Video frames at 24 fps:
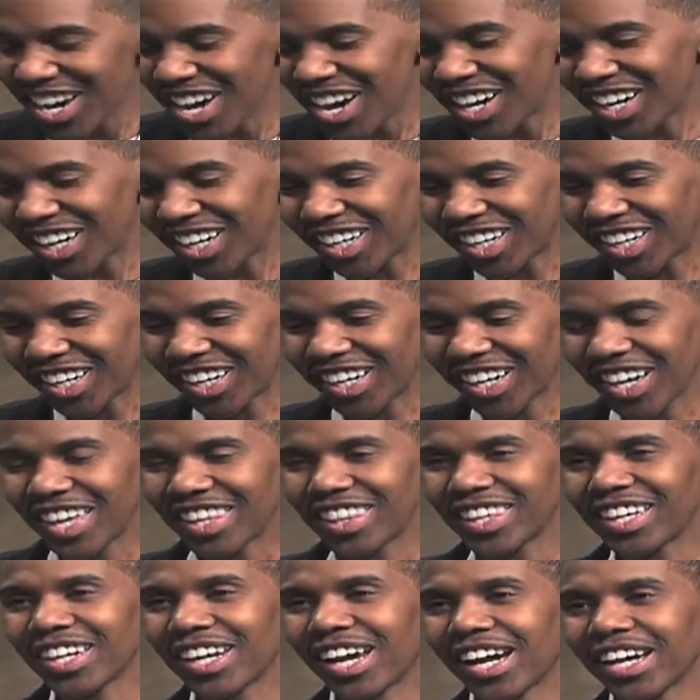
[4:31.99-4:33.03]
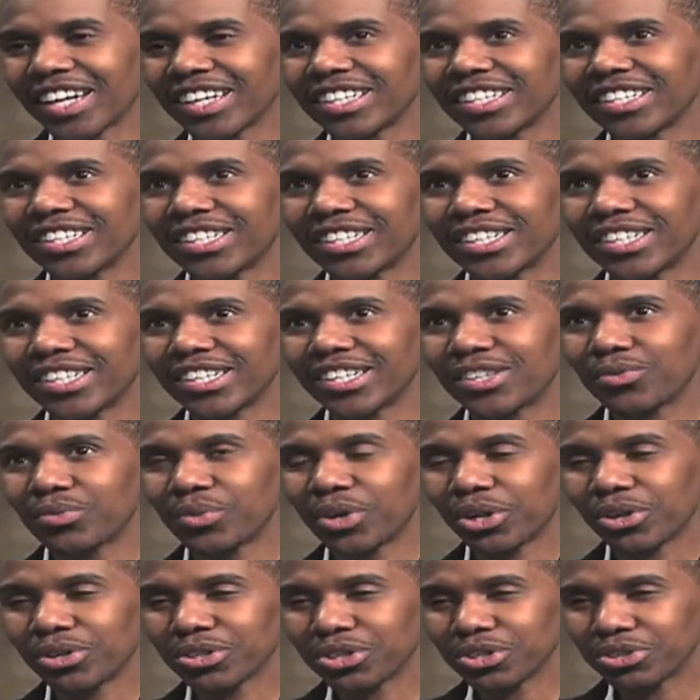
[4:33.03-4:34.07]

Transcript: Right. Uh, and then I uh, went on